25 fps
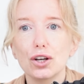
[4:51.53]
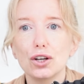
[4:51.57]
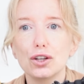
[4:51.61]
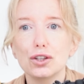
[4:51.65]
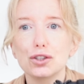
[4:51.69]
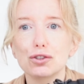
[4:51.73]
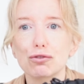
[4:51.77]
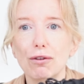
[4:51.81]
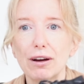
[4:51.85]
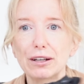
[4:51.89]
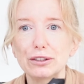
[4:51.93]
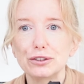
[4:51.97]

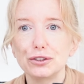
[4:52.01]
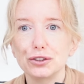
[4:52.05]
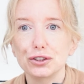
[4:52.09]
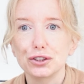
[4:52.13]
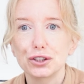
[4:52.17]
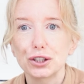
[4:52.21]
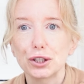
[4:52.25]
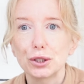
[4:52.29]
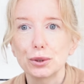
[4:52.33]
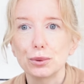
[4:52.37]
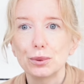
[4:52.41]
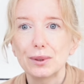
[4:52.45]
trail
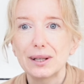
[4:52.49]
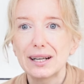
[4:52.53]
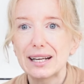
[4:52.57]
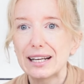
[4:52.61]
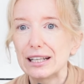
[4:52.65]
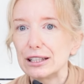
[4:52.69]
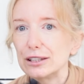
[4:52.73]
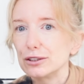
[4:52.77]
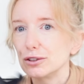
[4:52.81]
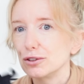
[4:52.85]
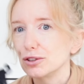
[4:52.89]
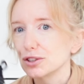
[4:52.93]
shoe.
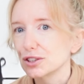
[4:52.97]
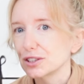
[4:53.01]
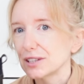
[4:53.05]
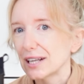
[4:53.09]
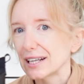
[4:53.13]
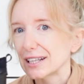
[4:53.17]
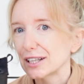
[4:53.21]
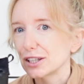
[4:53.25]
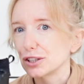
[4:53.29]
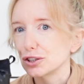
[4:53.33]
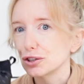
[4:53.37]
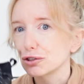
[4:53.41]
It looks
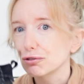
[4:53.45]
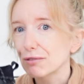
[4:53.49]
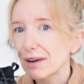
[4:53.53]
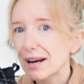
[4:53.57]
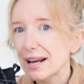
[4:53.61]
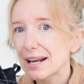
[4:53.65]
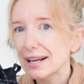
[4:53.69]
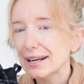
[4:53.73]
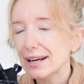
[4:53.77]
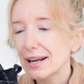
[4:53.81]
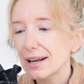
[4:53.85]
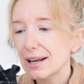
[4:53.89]
like a
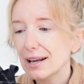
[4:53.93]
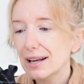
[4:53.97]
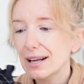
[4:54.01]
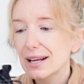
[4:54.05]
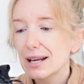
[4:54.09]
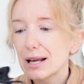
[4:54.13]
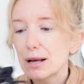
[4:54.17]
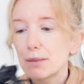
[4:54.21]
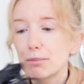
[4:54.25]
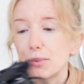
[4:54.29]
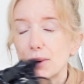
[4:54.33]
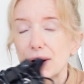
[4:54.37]
trainer,
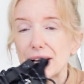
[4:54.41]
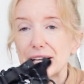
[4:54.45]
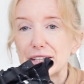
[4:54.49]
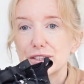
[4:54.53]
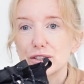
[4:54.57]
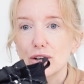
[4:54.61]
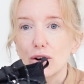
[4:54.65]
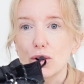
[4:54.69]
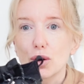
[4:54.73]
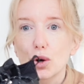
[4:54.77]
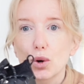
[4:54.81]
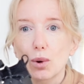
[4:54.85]
but it's
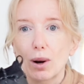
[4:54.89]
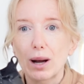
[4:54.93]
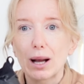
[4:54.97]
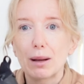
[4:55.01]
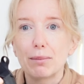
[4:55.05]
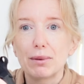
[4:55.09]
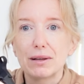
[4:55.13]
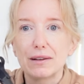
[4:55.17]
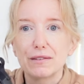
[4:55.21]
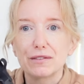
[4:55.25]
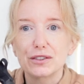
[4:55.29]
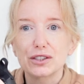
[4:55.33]
got quite a
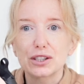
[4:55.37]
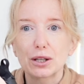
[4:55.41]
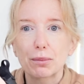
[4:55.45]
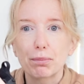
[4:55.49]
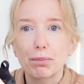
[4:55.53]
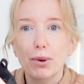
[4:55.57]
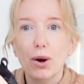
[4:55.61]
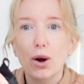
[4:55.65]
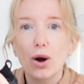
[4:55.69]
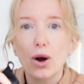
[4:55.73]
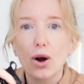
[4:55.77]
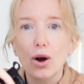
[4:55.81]
bit of
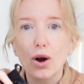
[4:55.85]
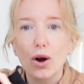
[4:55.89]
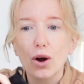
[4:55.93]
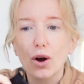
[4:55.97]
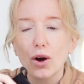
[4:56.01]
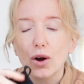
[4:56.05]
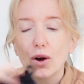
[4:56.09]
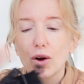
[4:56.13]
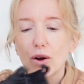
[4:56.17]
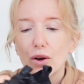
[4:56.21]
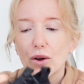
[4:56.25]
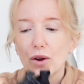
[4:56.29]

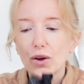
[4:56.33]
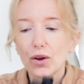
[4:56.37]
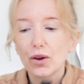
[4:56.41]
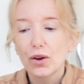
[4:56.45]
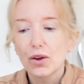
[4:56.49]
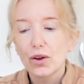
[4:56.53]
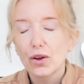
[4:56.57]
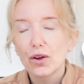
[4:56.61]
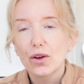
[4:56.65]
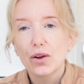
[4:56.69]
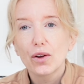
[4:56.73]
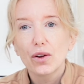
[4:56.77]
support.
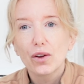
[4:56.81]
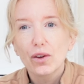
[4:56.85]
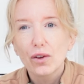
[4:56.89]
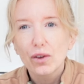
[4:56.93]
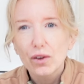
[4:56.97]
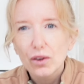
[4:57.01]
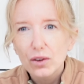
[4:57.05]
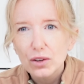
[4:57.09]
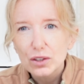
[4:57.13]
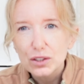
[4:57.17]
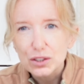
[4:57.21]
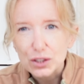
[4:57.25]

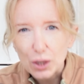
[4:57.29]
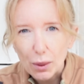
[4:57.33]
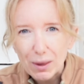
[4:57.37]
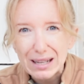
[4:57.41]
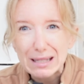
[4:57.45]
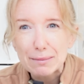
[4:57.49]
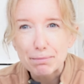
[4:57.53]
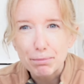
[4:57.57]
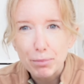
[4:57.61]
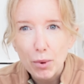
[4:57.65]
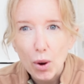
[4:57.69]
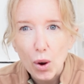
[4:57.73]
So
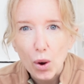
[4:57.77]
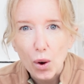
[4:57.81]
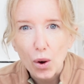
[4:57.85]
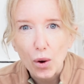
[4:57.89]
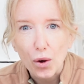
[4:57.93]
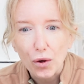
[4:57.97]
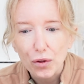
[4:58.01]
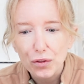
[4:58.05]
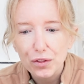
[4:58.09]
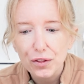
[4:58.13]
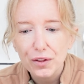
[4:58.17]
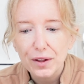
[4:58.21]
it's
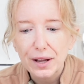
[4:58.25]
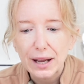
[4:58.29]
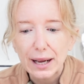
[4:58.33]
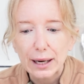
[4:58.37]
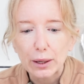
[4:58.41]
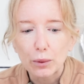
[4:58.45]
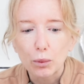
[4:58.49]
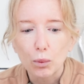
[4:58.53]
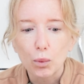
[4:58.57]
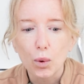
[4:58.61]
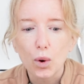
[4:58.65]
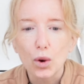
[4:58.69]
both
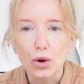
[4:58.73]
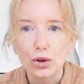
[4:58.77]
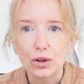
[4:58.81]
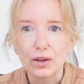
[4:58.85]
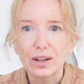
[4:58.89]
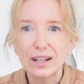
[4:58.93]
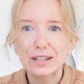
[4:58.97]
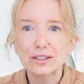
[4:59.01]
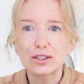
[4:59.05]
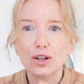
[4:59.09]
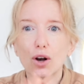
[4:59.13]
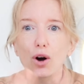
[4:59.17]
in one.
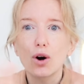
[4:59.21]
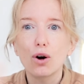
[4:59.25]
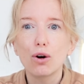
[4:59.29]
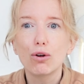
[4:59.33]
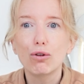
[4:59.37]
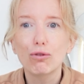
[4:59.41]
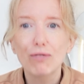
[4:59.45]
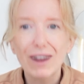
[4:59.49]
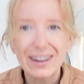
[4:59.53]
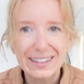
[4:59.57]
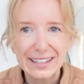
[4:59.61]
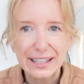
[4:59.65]
That's
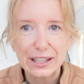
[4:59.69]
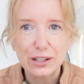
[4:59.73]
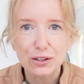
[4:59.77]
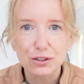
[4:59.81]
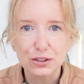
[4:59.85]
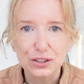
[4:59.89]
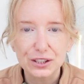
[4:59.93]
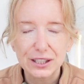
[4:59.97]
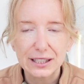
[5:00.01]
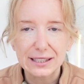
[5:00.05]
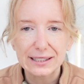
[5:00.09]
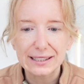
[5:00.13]
already
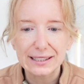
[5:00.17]
cutting